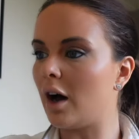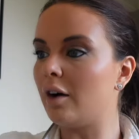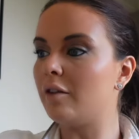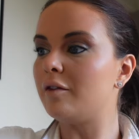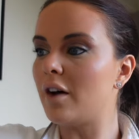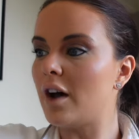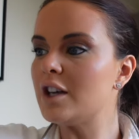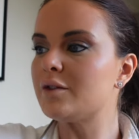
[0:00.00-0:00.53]
Our
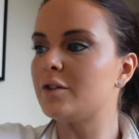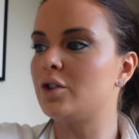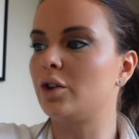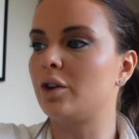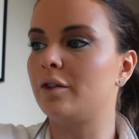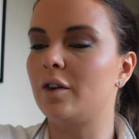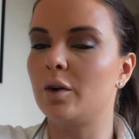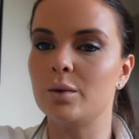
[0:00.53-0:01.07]
first
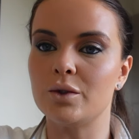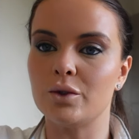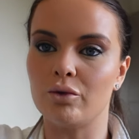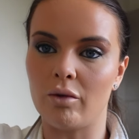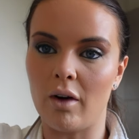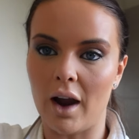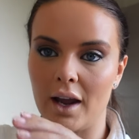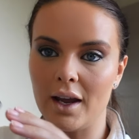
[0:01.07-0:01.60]
photographer was
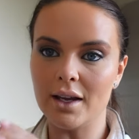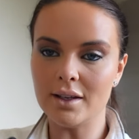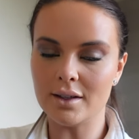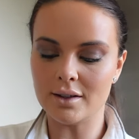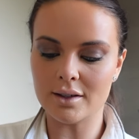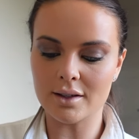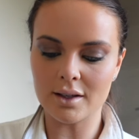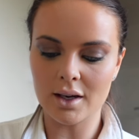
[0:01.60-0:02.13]

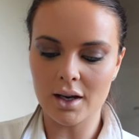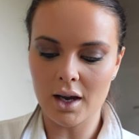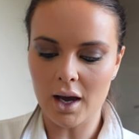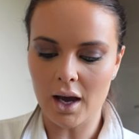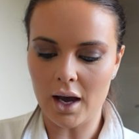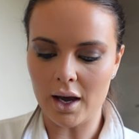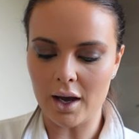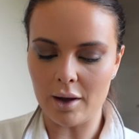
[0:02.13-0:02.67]
great,
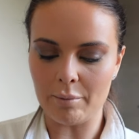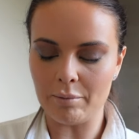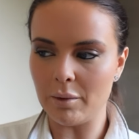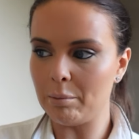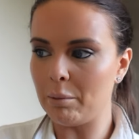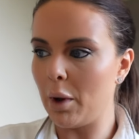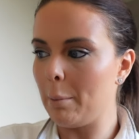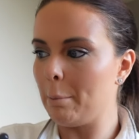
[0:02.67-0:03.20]

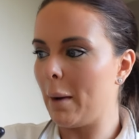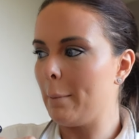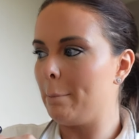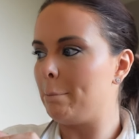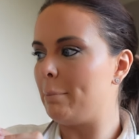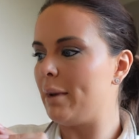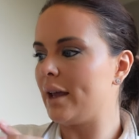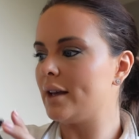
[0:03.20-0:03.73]
but my
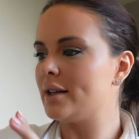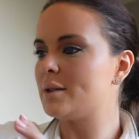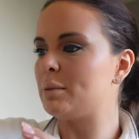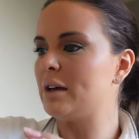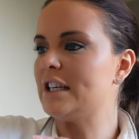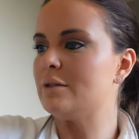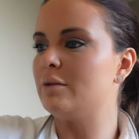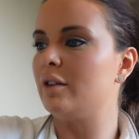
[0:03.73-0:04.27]
biggest
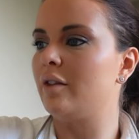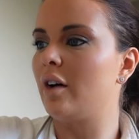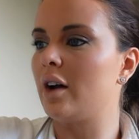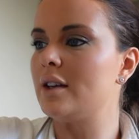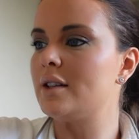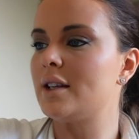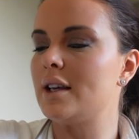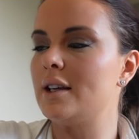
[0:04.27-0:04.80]
piece of
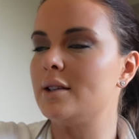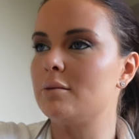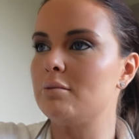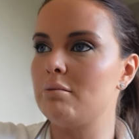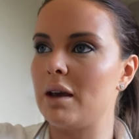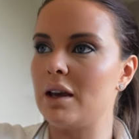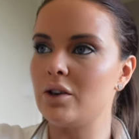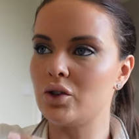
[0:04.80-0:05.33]
advice is
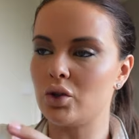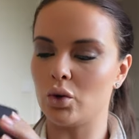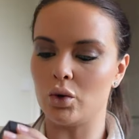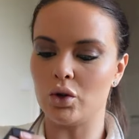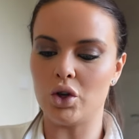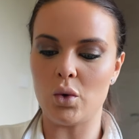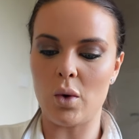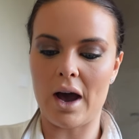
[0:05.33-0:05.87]
make sure
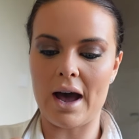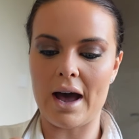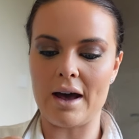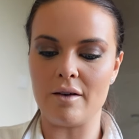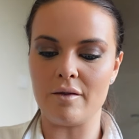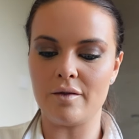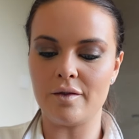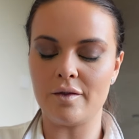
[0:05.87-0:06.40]
you
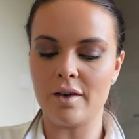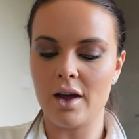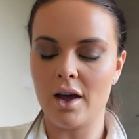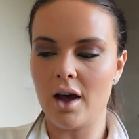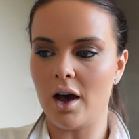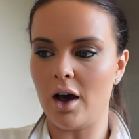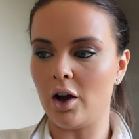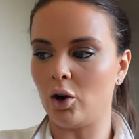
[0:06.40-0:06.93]
have
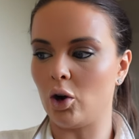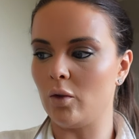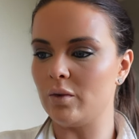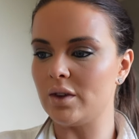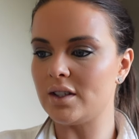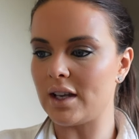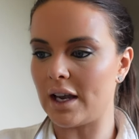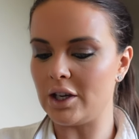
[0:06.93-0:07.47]
a
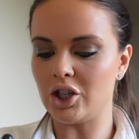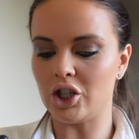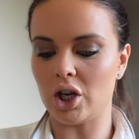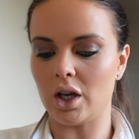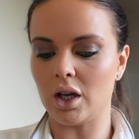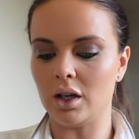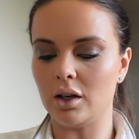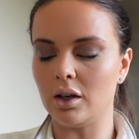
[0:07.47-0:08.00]

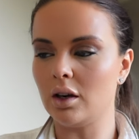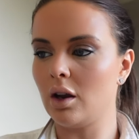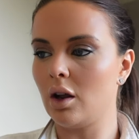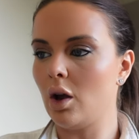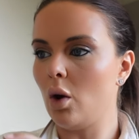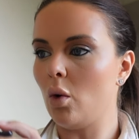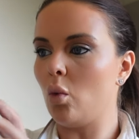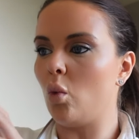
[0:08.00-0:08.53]
conversation
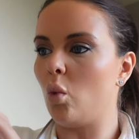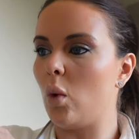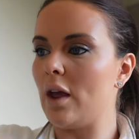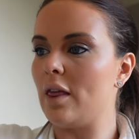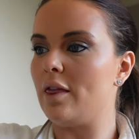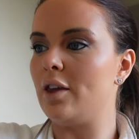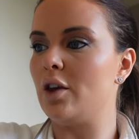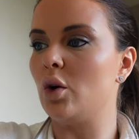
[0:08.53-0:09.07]

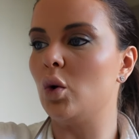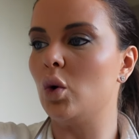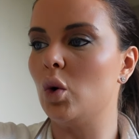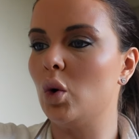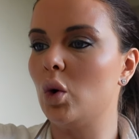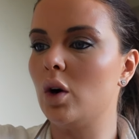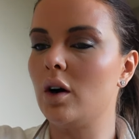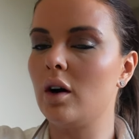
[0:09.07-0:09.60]
with
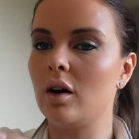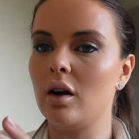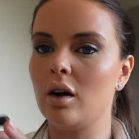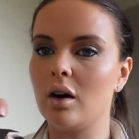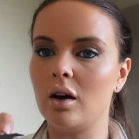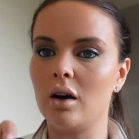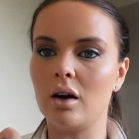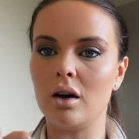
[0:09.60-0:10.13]
your
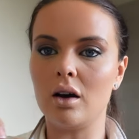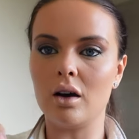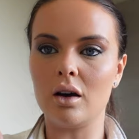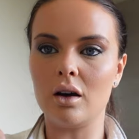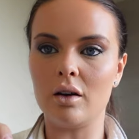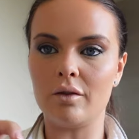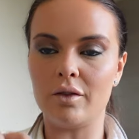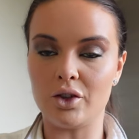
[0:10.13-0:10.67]

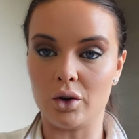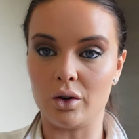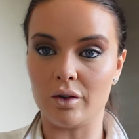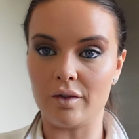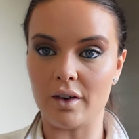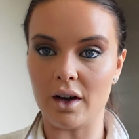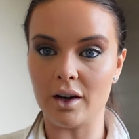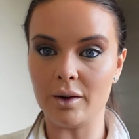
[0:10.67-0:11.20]

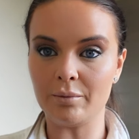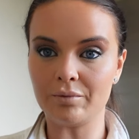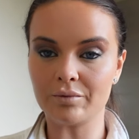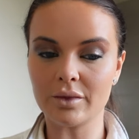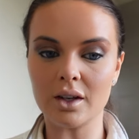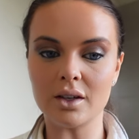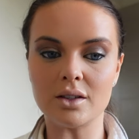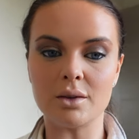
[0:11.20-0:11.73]
photographer
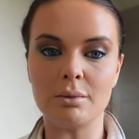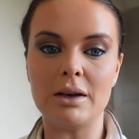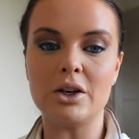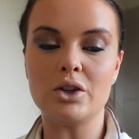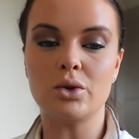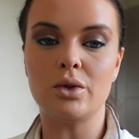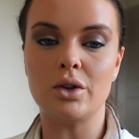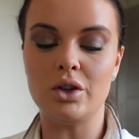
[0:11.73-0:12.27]
to make
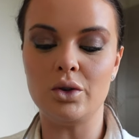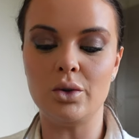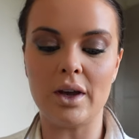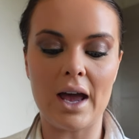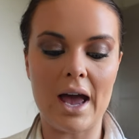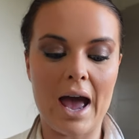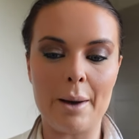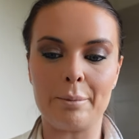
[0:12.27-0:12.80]
sure that you
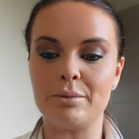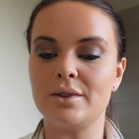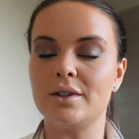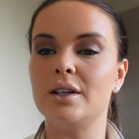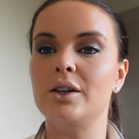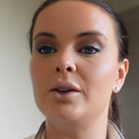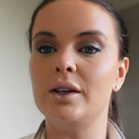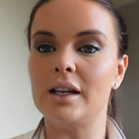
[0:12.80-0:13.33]
get
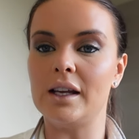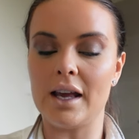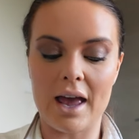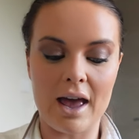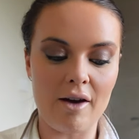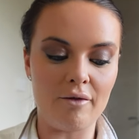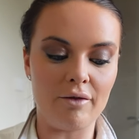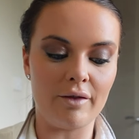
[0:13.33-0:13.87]
absolutely
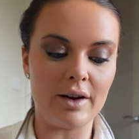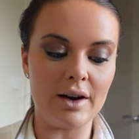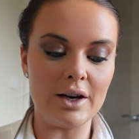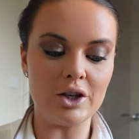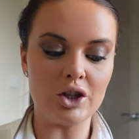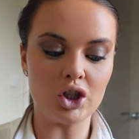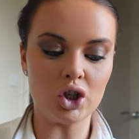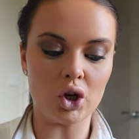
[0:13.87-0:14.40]

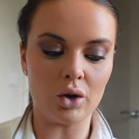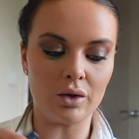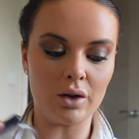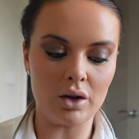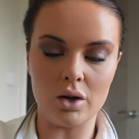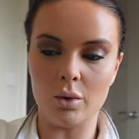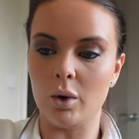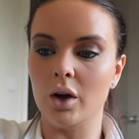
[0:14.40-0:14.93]
every shot
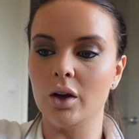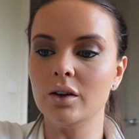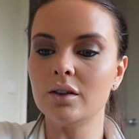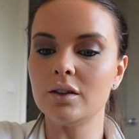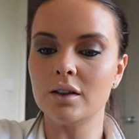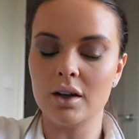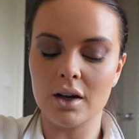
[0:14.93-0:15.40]
that you want,